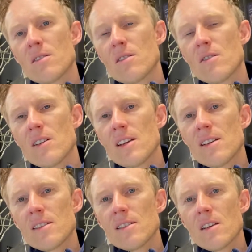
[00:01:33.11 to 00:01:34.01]
there
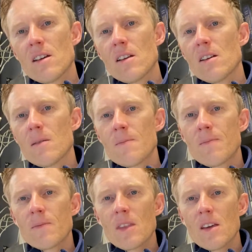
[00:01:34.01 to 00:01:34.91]
is
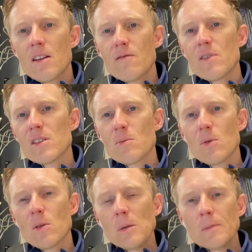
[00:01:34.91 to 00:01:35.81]
an
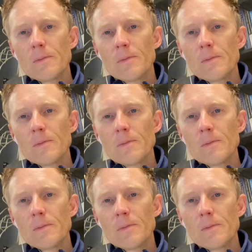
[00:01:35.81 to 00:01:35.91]
invisible